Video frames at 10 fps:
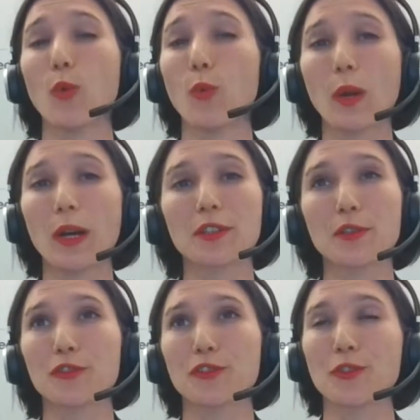one
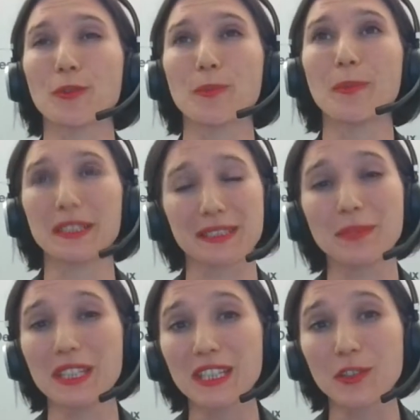of the best
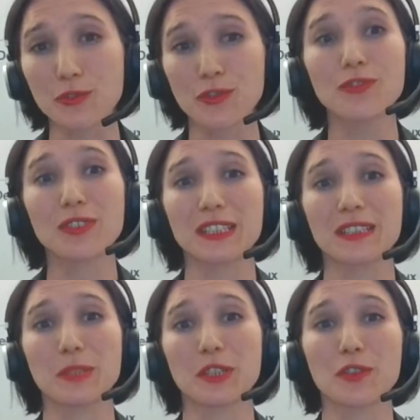media to do
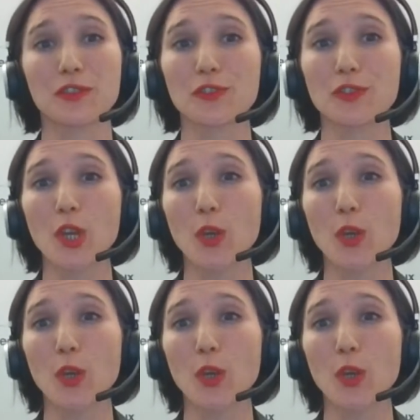this, because